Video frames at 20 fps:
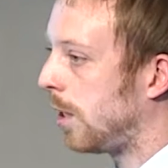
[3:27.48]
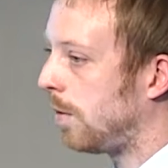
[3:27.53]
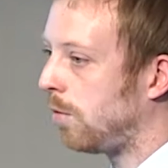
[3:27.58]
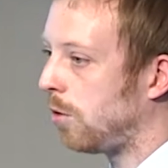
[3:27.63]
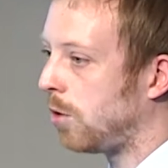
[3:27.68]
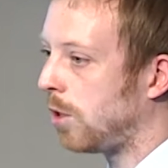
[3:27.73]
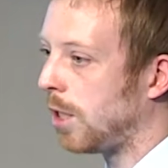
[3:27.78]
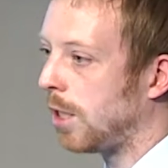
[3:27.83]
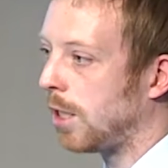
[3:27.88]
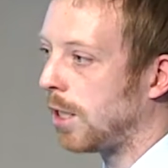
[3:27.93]
they're
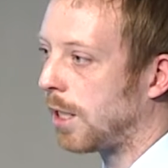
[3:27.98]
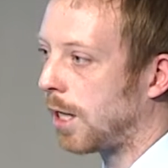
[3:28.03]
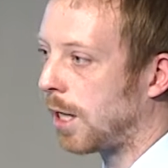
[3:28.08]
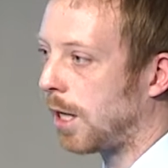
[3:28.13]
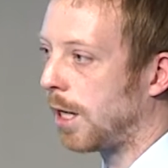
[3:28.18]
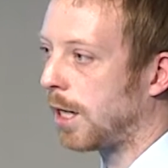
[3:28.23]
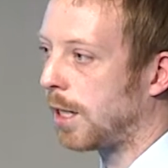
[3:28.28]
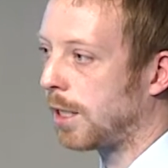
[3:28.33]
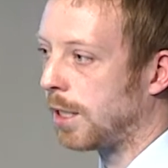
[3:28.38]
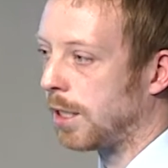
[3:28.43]
routinely
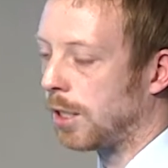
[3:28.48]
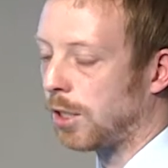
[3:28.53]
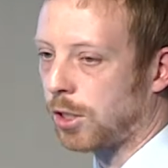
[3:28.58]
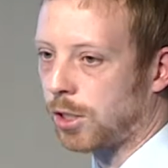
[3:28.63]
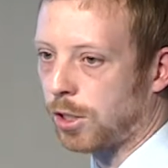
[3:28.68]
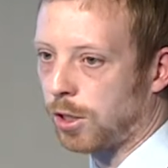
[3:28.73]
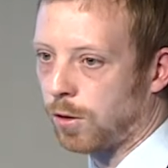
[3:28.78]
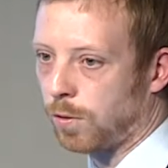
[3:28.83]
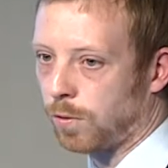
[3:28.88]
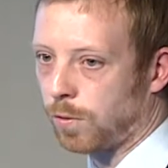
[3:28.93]
collected,
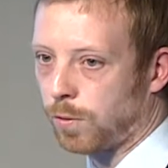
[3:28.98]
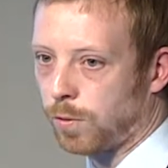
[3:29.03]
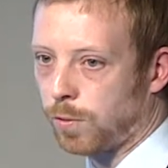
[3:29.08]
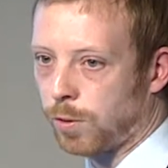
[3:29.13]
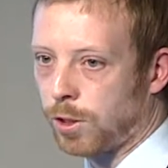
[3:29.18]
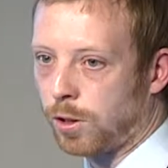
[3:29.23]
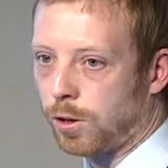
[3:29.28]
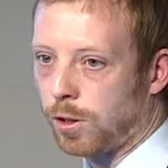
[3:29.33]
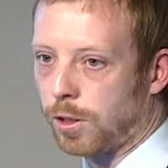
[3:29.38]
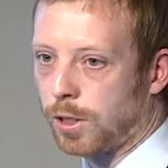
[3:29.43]
so we're
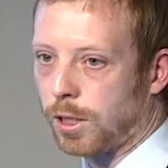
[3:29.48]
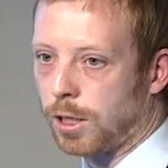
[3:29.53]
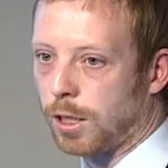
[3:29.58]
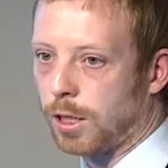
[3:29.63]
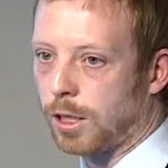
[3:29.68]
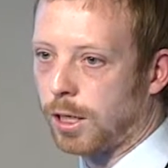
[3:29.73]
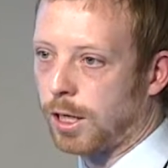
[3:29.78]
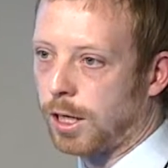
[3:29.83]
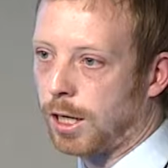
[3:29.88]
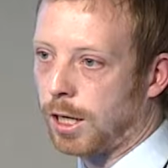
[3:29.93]
not
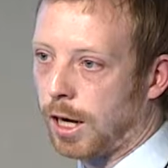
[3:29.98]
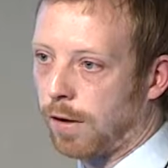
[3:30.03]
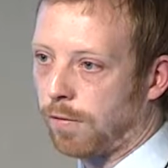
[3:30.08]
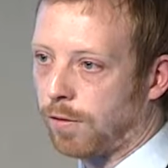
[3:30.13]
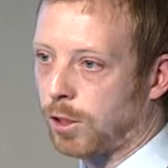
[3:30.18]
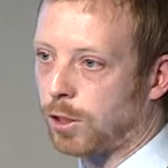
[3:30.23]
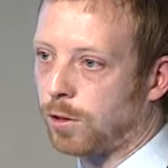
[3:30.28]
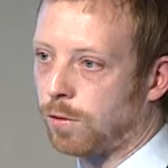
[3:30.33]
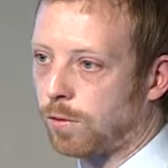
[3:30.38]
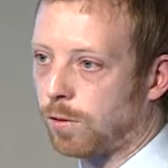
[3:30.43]

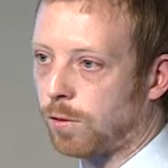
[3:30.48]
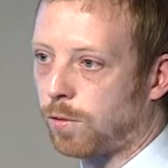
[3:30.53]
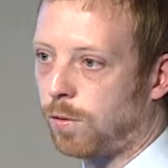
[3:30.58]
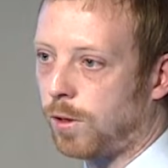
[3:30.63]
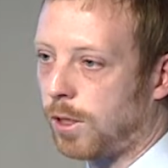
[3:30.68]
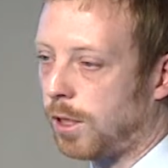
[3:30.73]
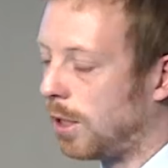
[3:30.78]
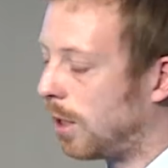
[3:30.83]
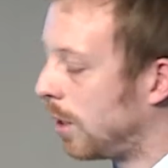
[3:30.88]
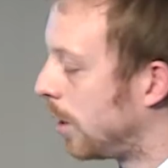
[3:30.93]
having to
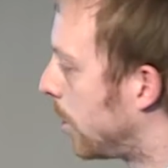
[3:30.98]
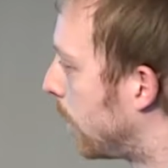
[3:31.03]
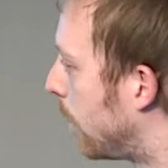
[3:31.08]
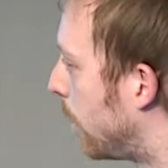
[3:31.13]
require